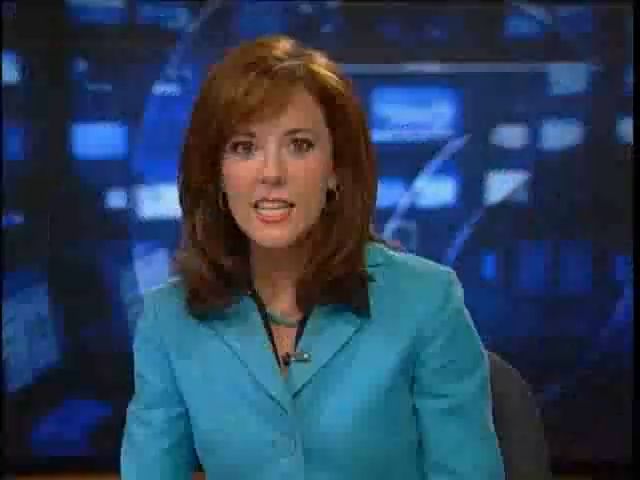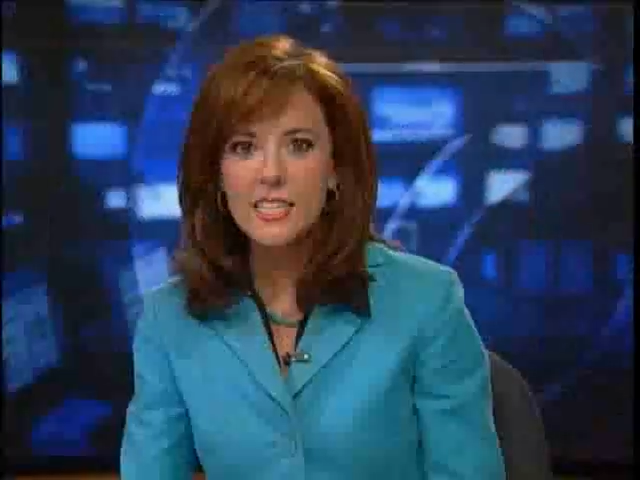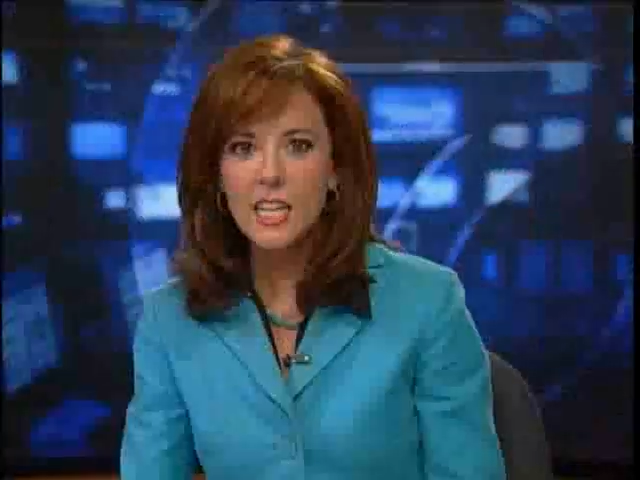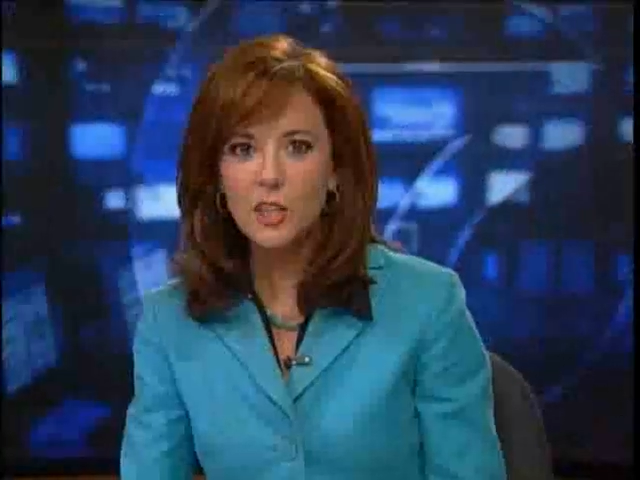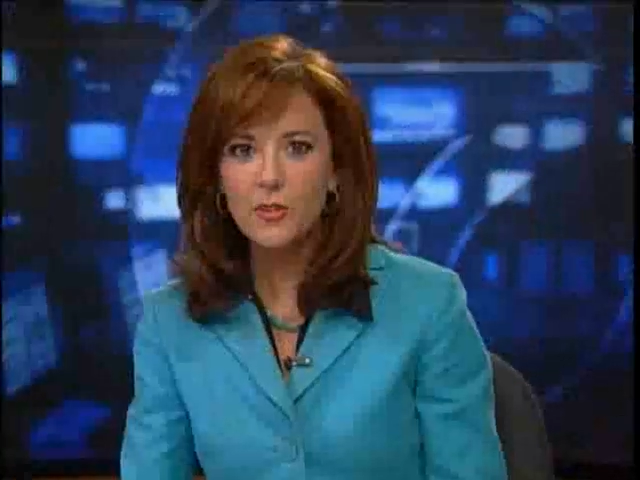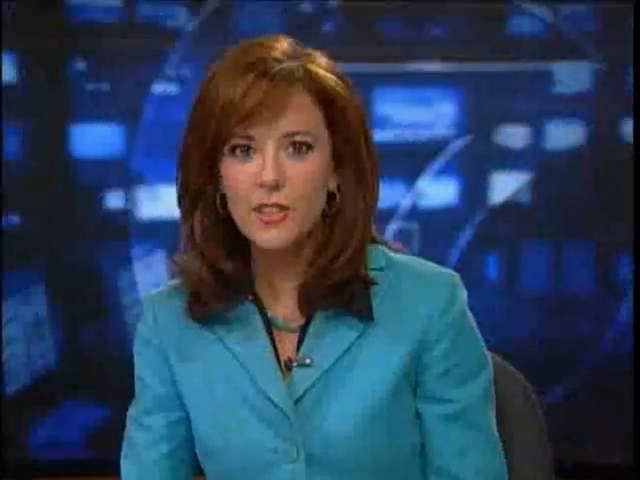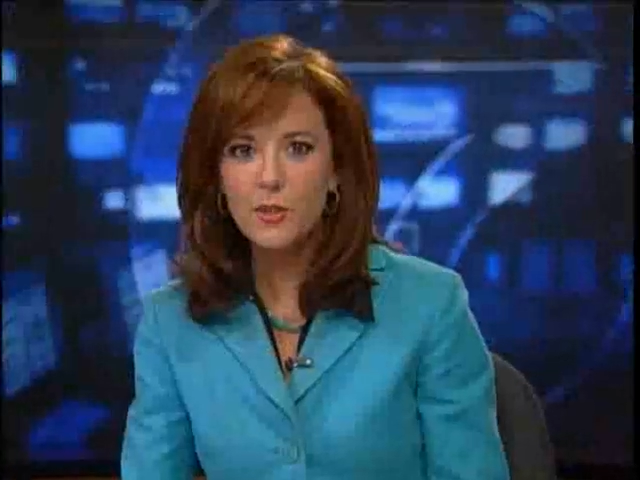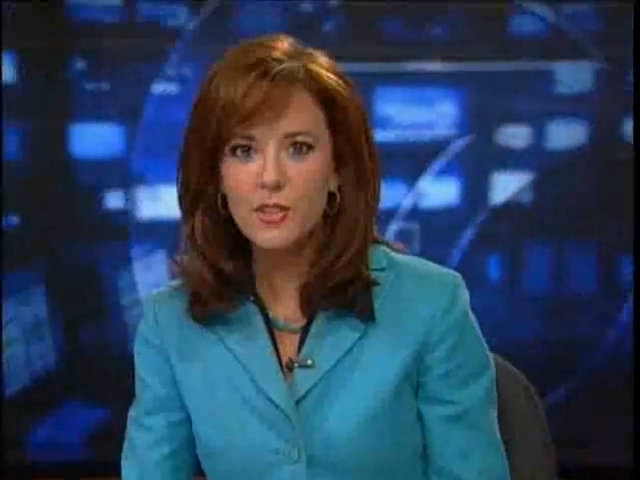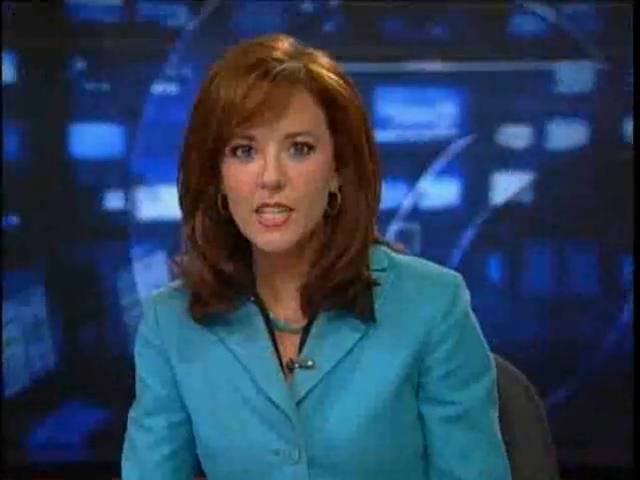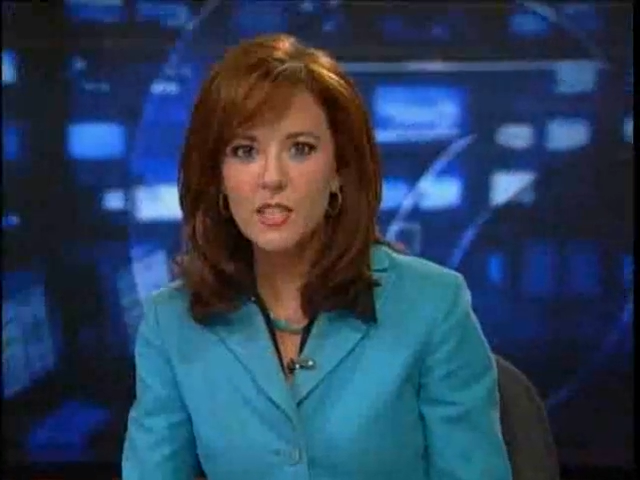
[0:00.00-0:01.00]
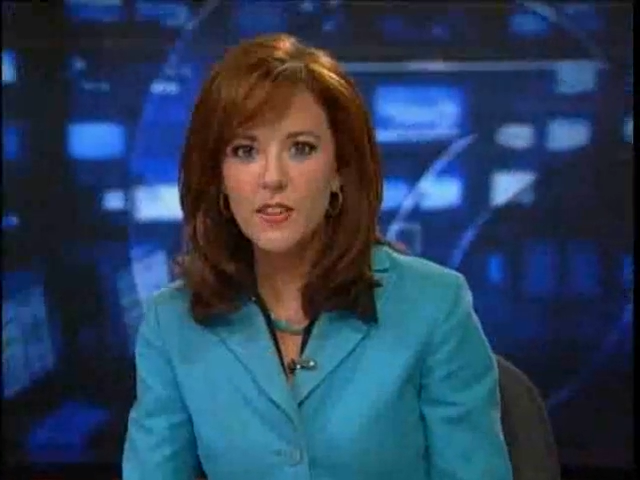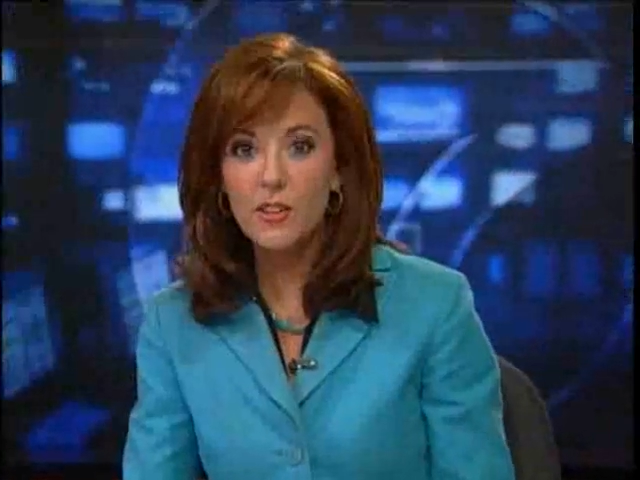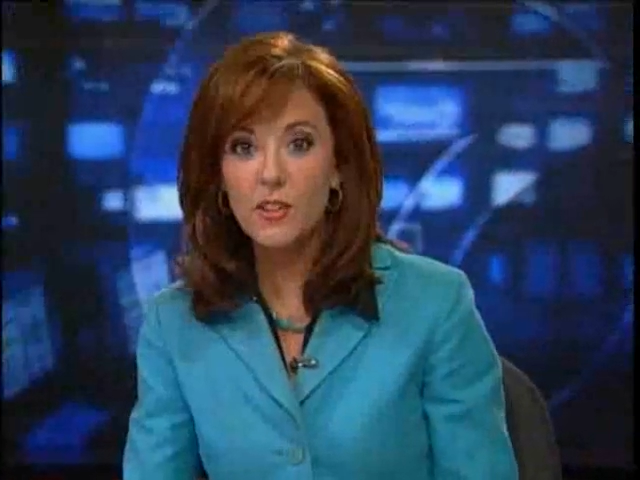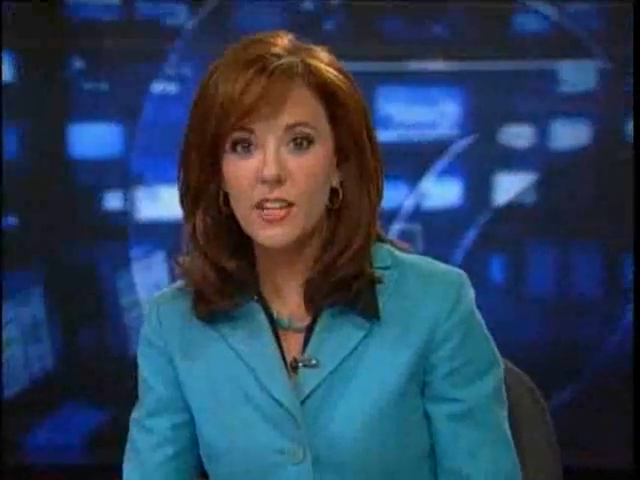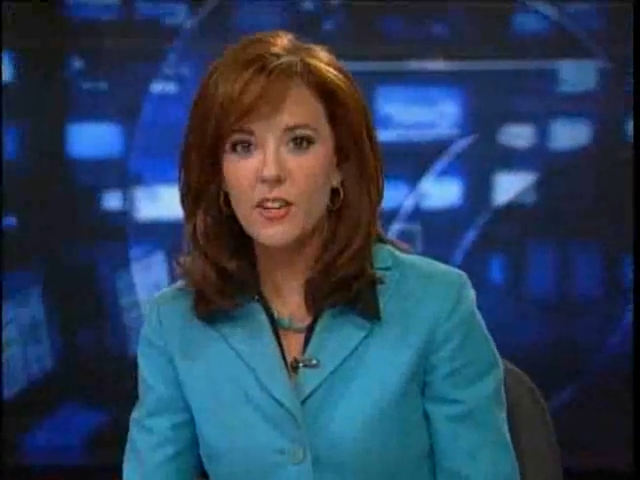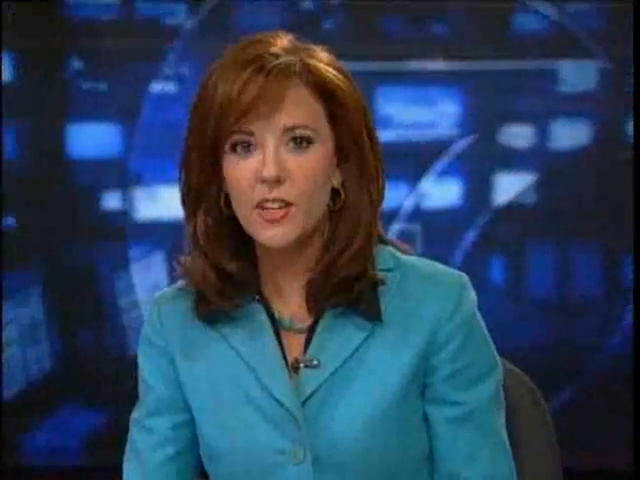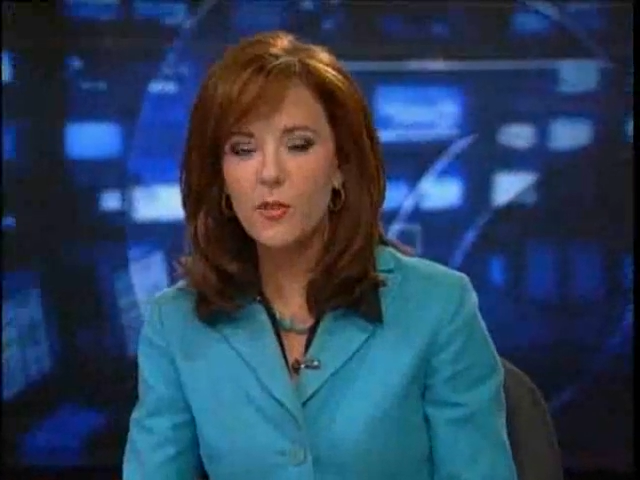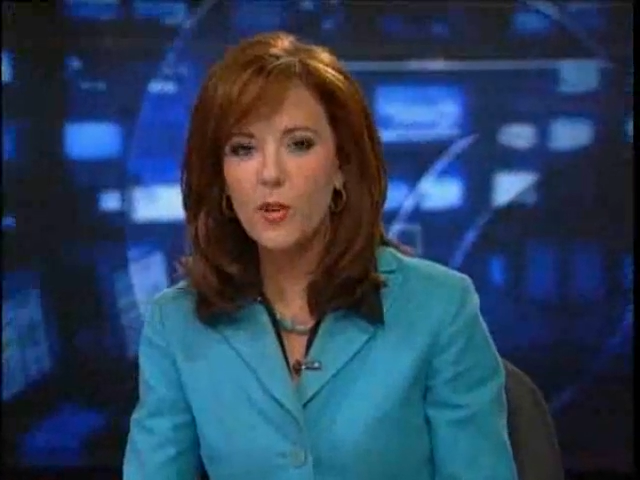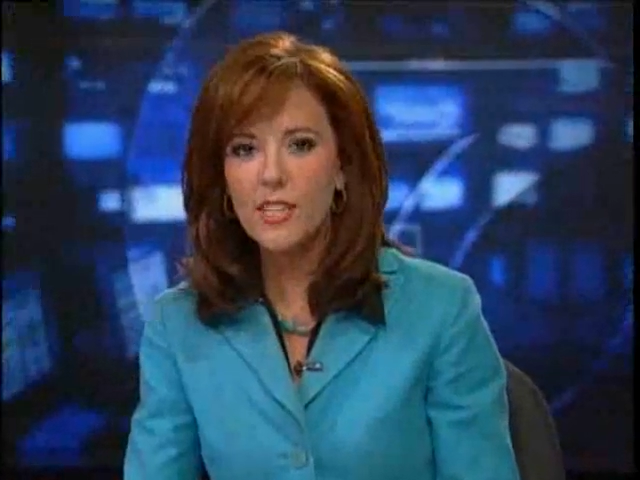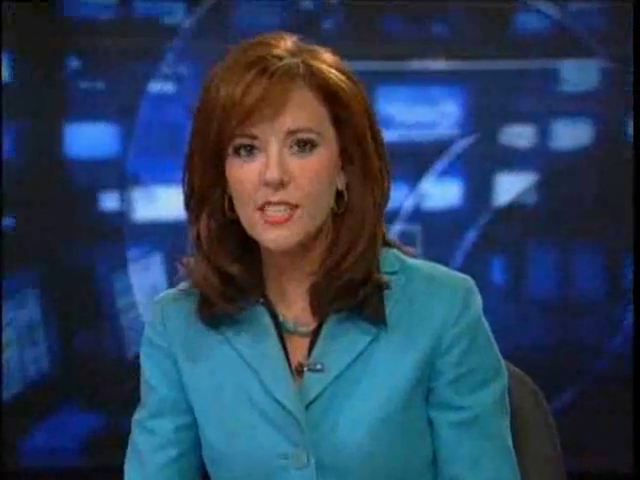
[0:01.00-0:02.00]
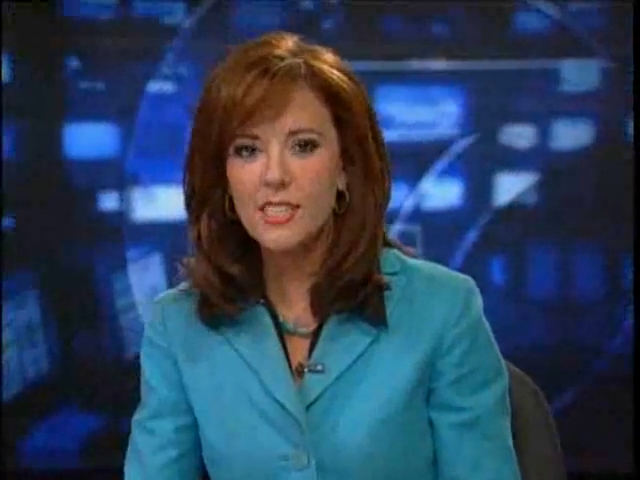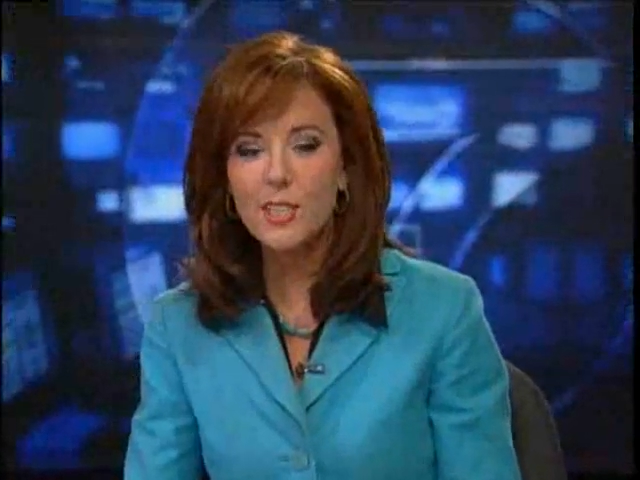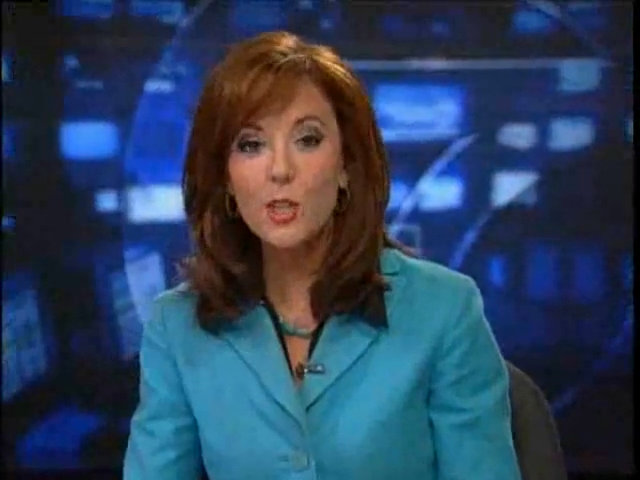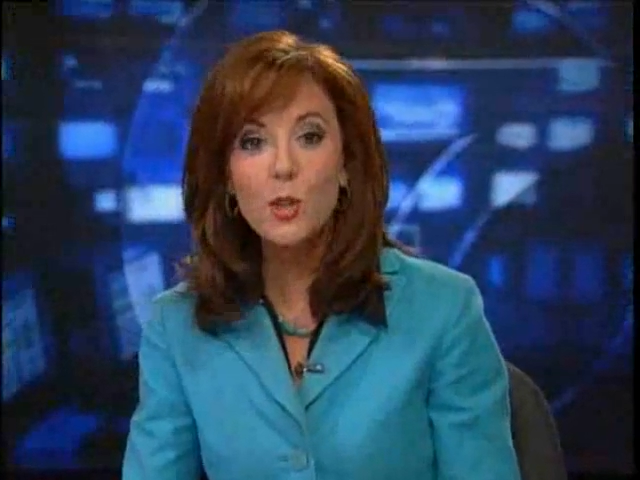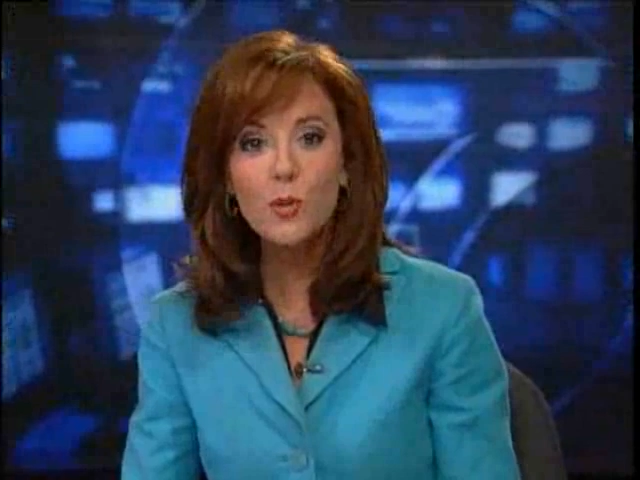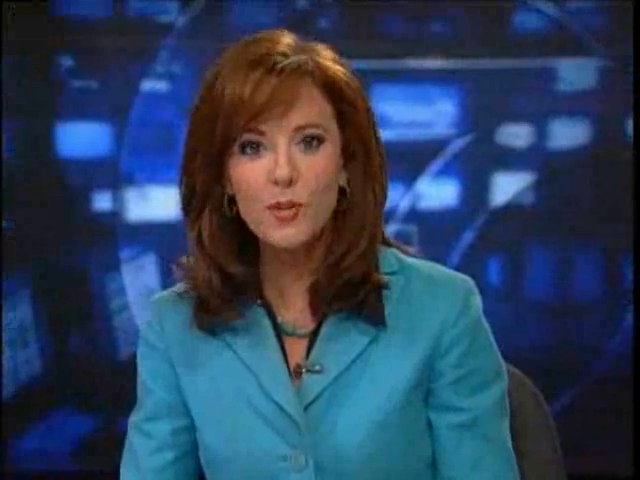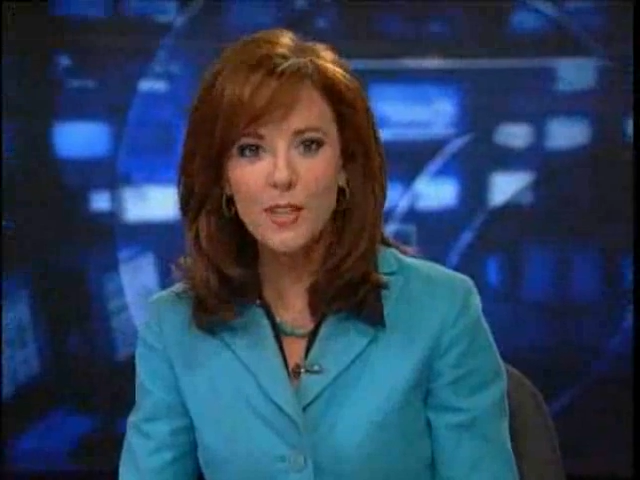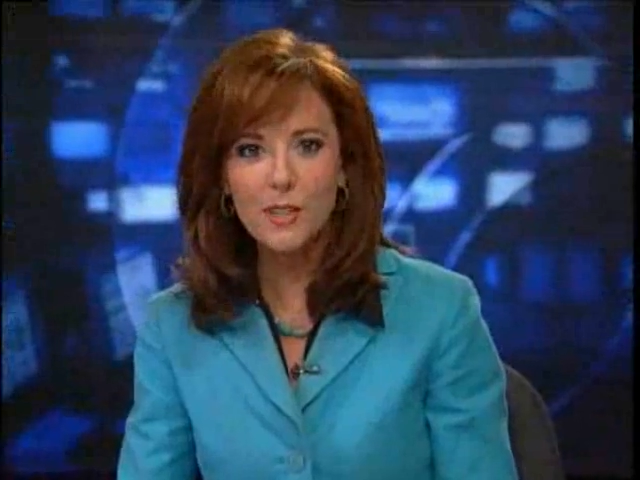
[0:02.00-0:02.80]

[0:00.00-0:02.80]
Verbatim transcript: Dr. Feeser says veterinarian forensics is a new field,